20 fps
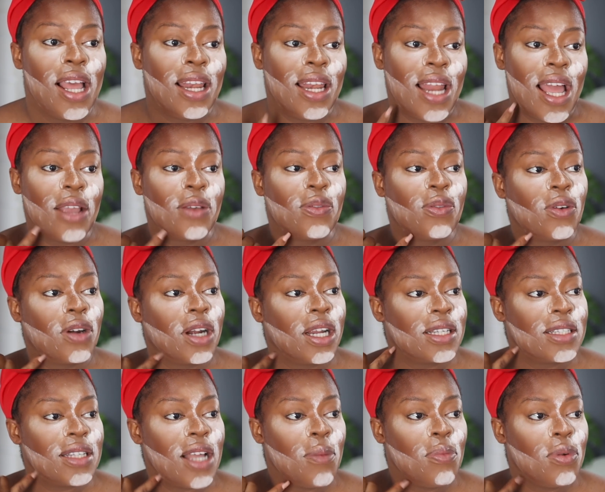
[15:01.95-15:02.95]
Like, for
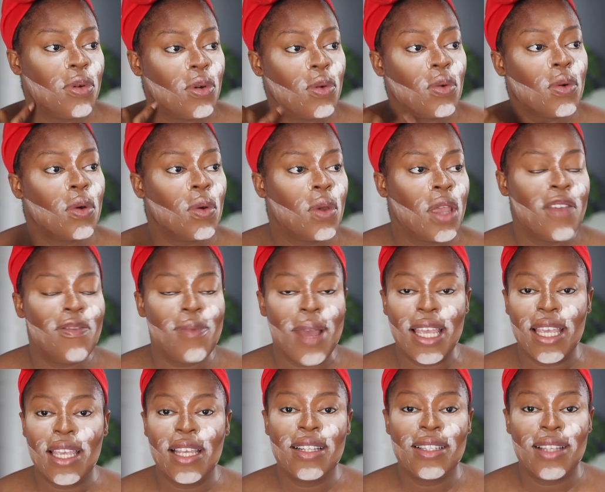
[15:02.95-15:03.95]
example, if my
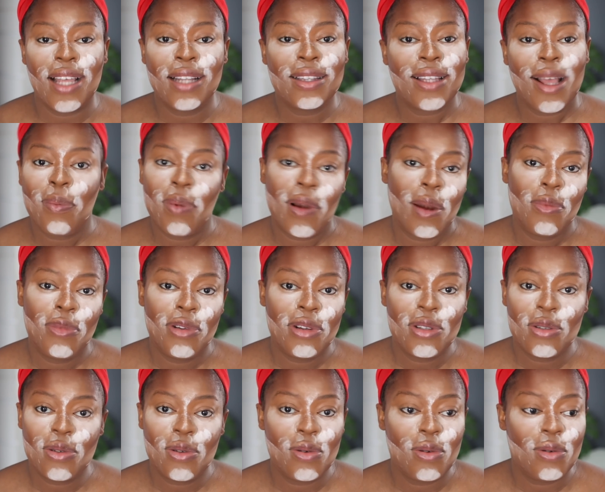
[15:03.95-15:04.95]
kids enter primary
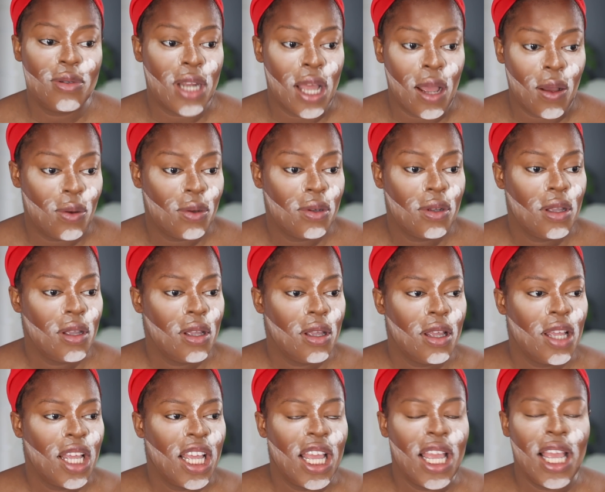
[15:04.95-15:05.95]
school now,
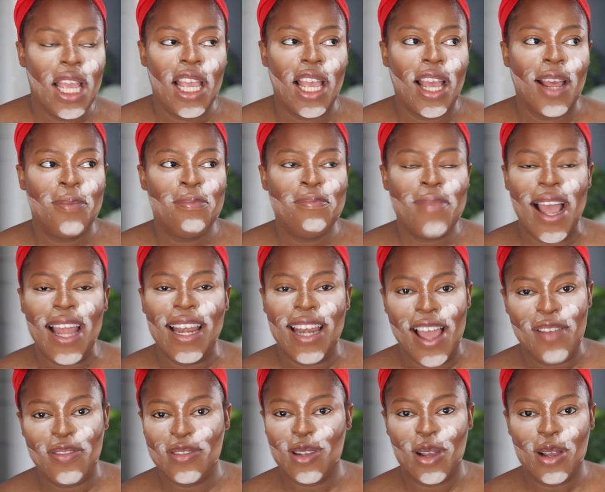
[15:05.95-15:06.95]
my
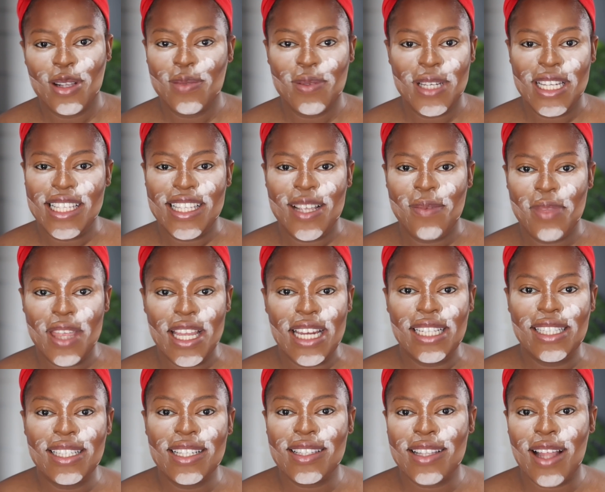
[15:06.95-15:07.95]
life is not going to be the same thing
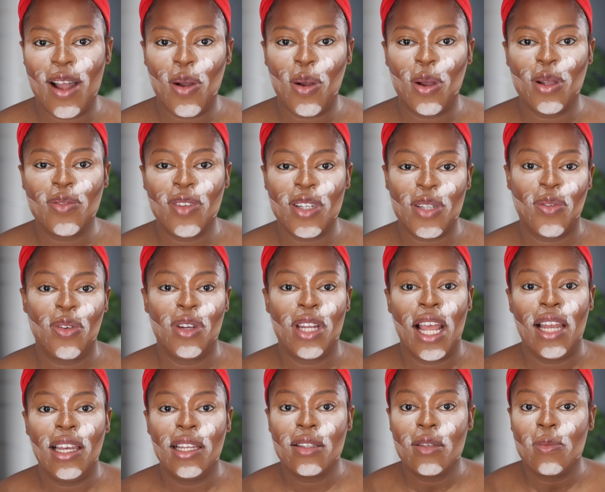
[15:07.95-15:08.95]
it is now, because first of all,
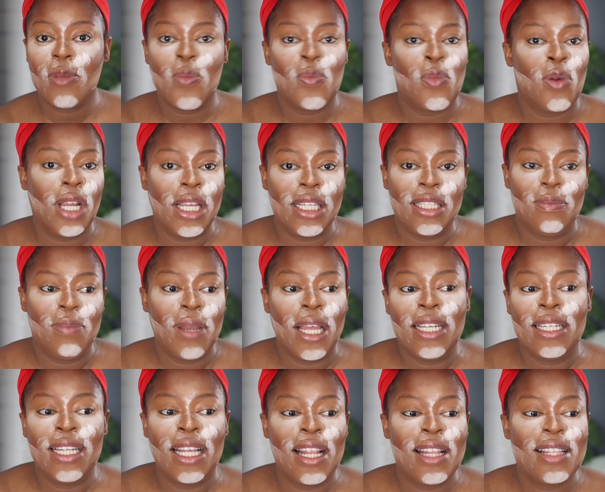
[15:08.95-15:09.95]
they're a little bit more
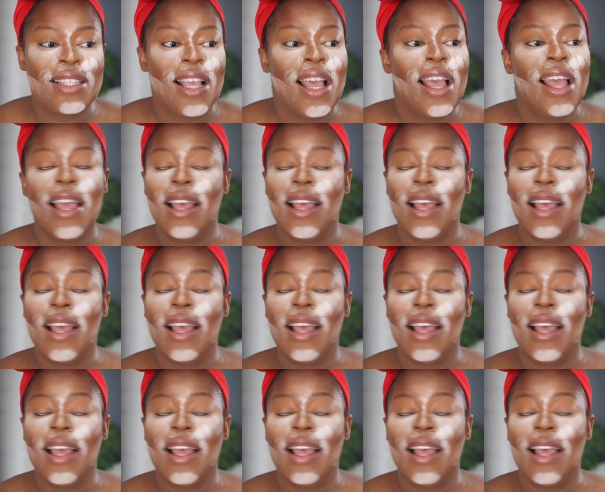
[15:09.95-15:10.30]
independent.